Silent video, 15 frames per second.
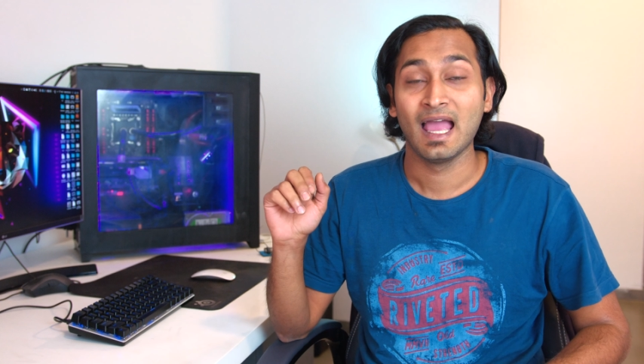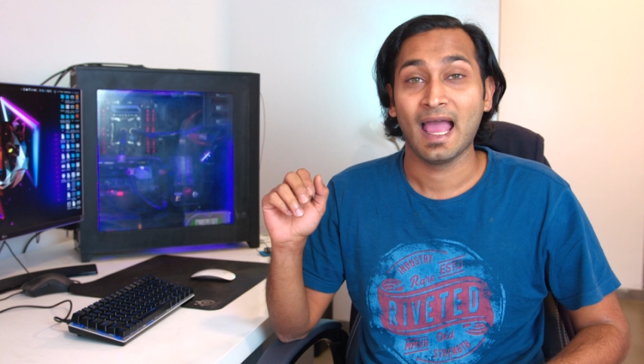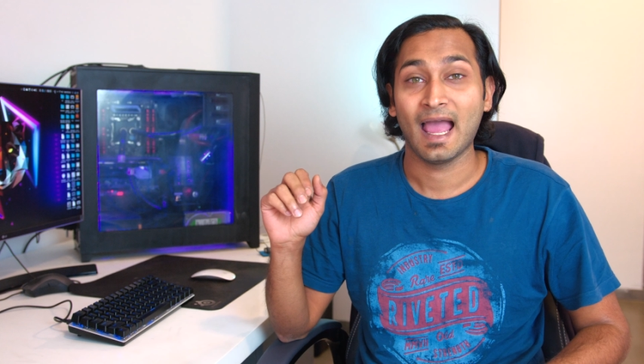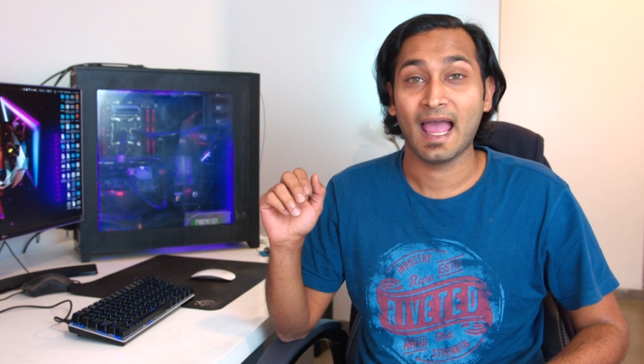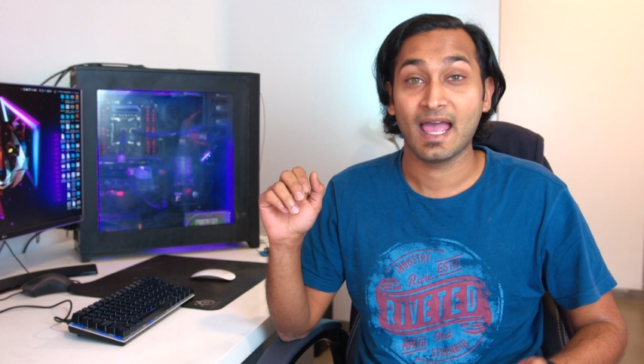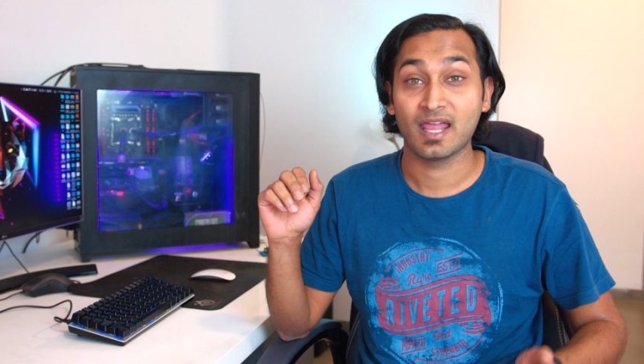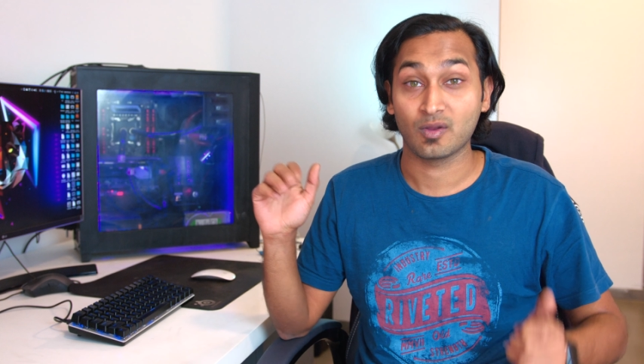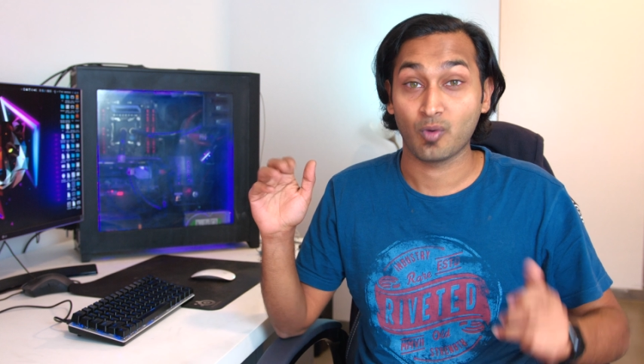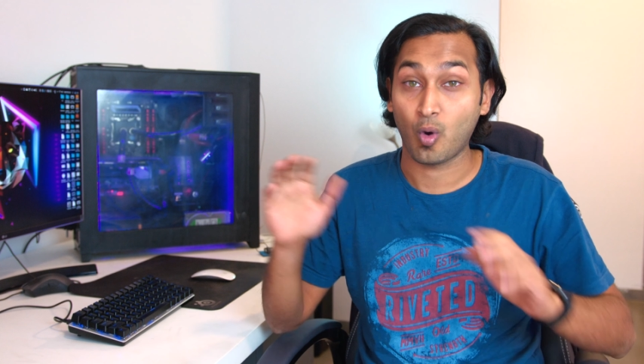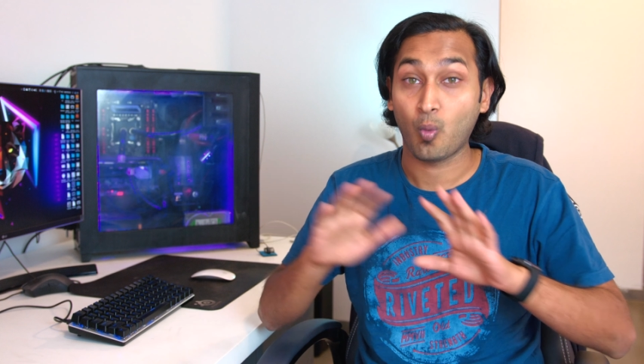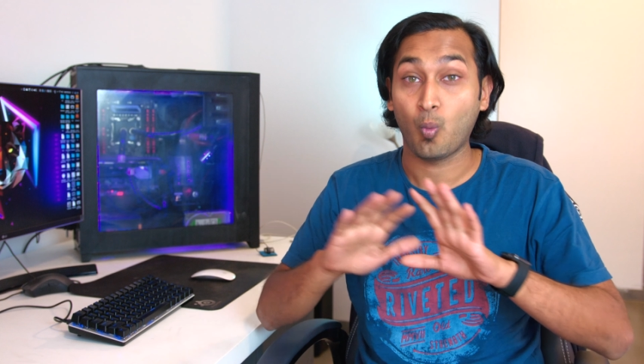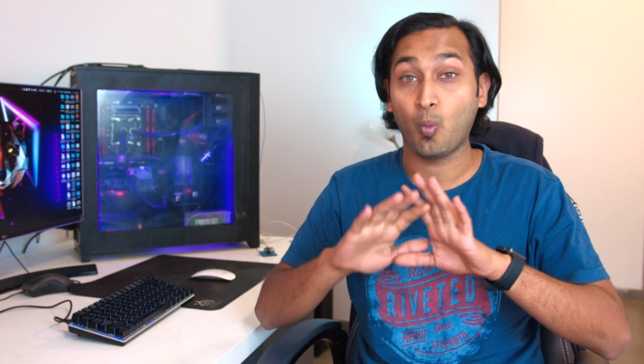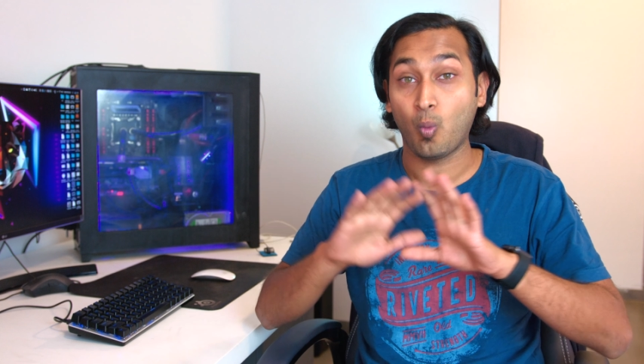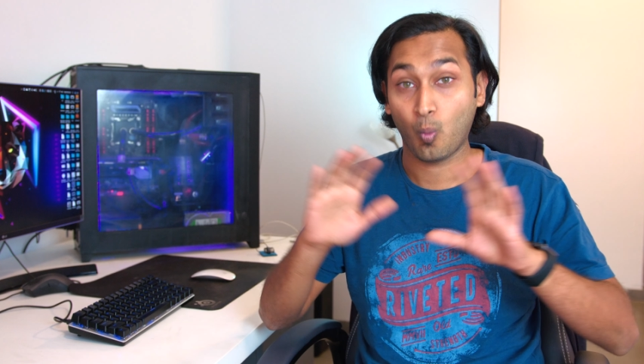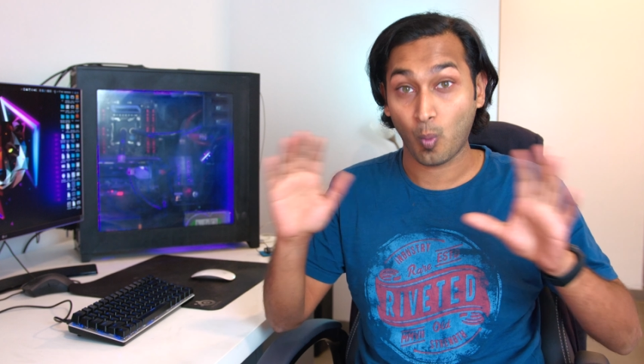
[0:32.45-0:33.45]
and
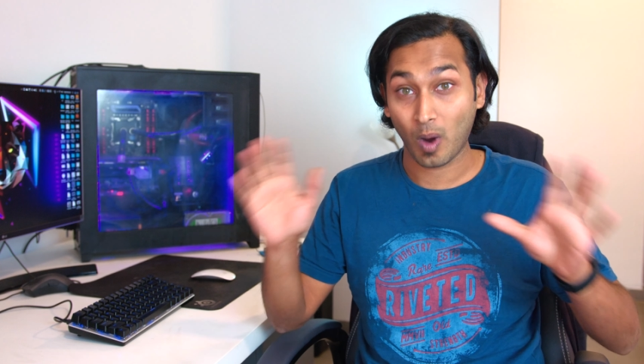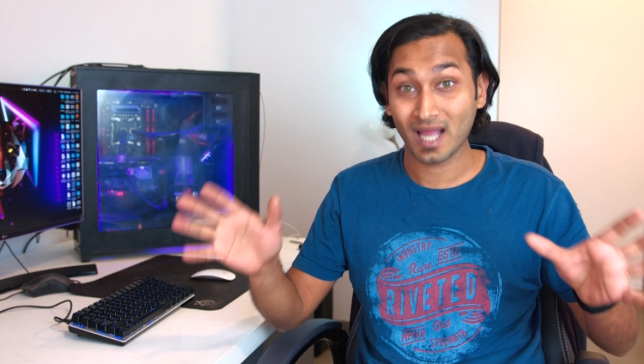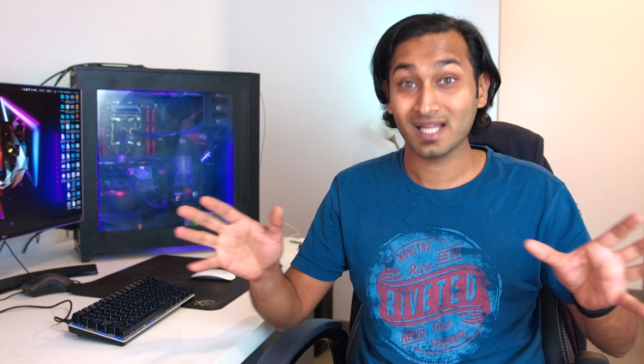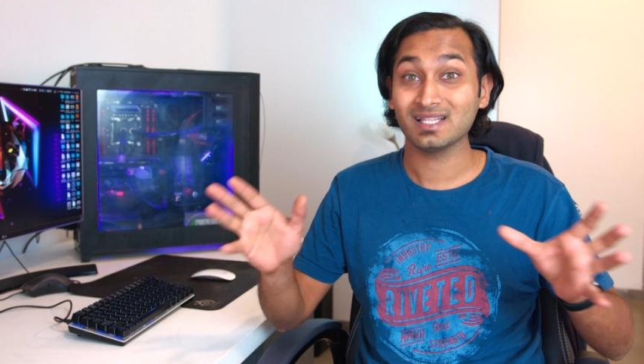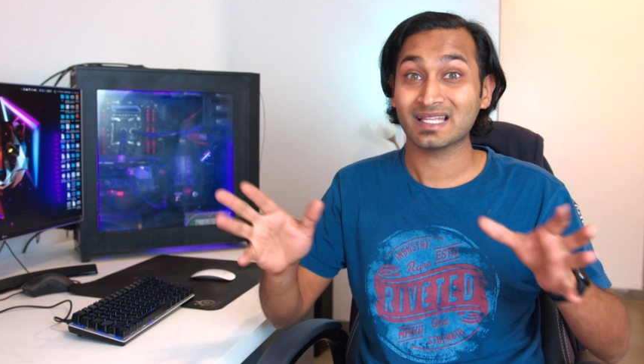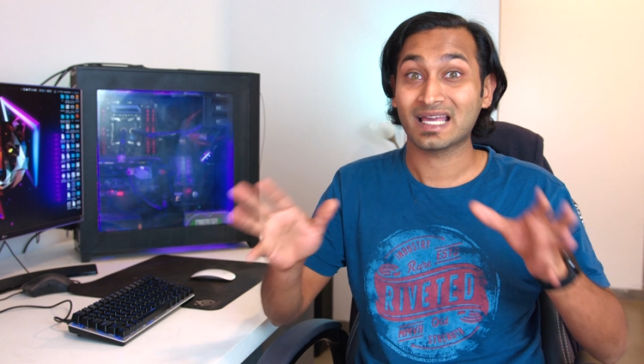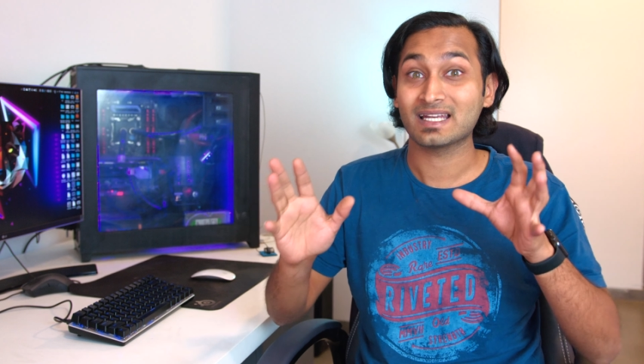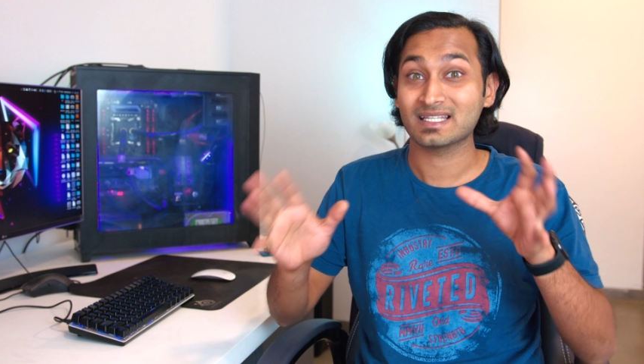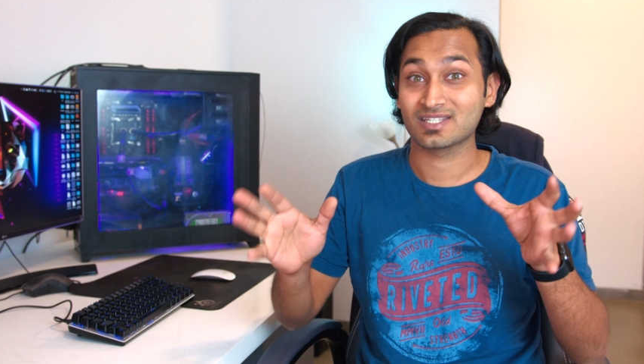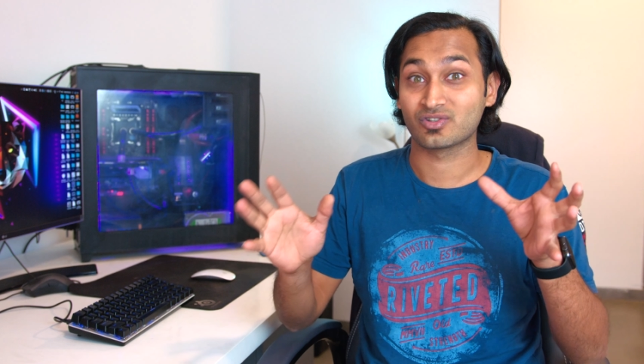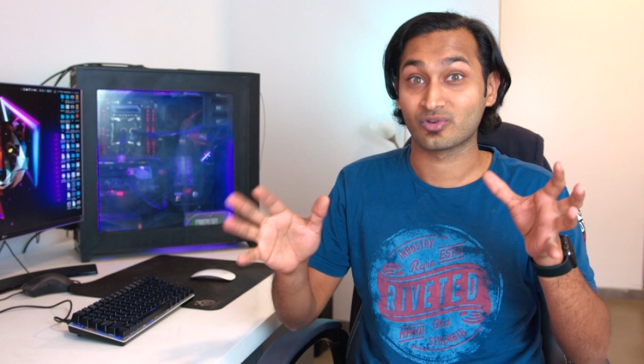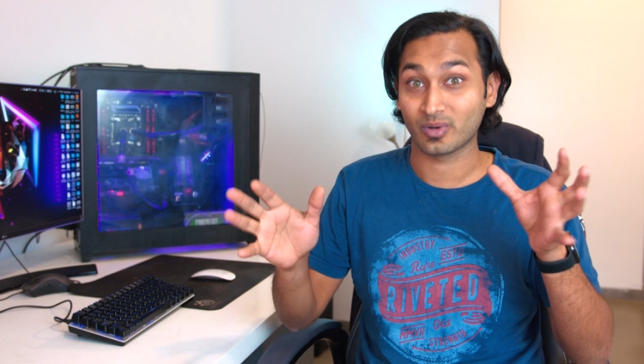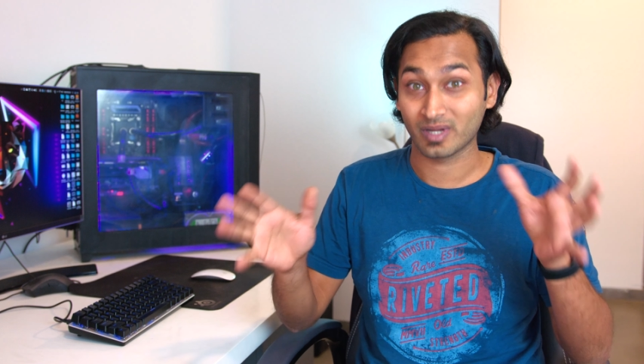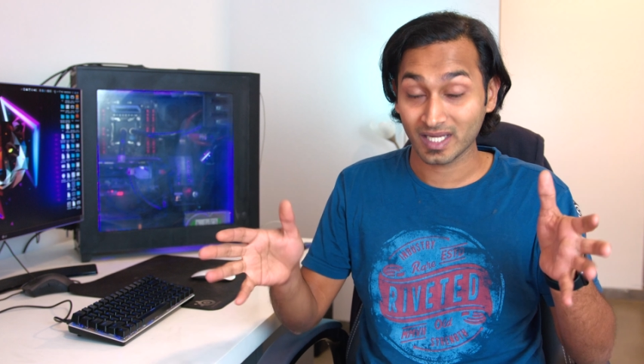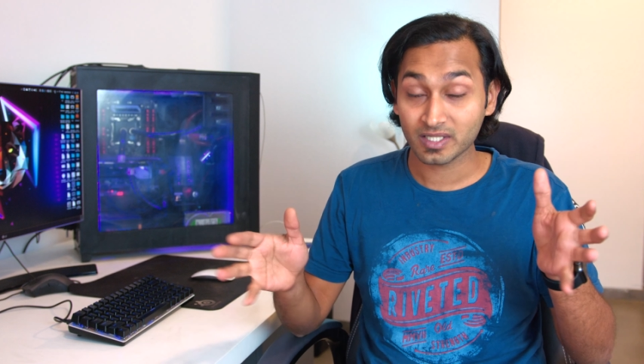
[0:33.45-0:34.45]
while that is
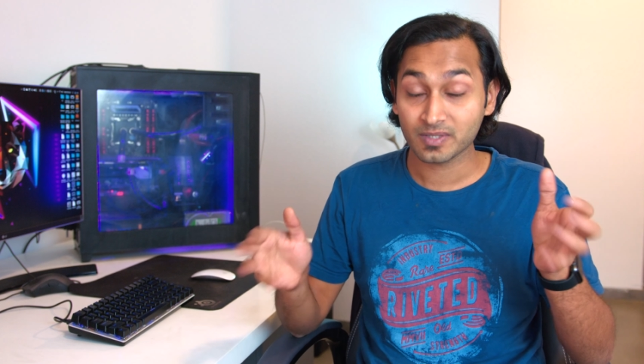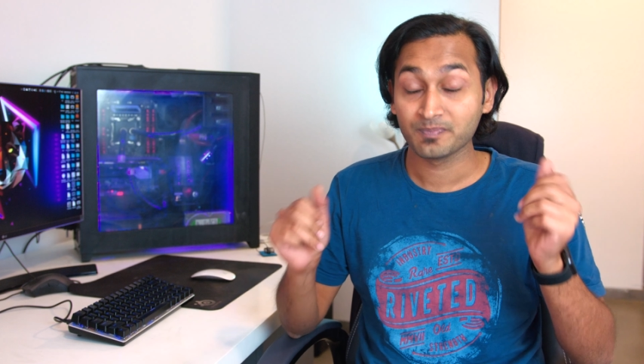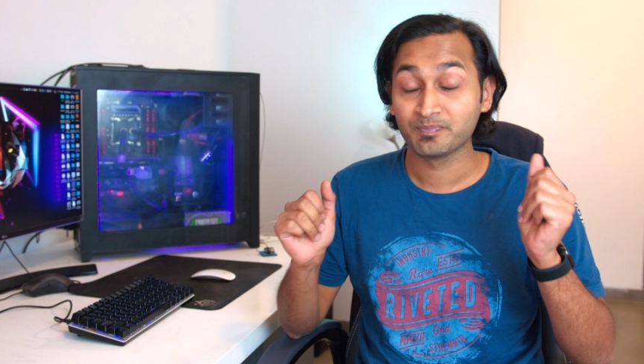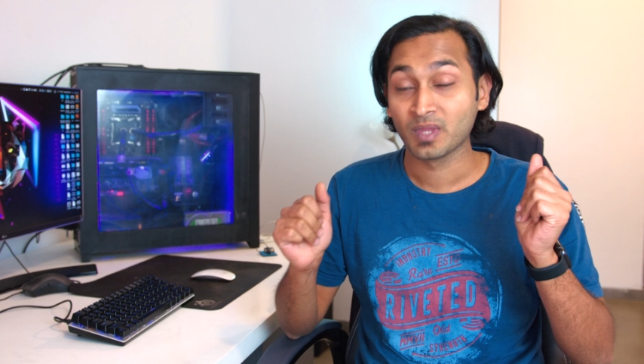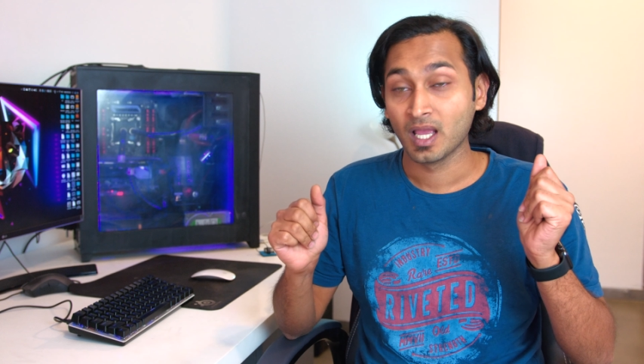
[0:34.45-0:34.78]
great,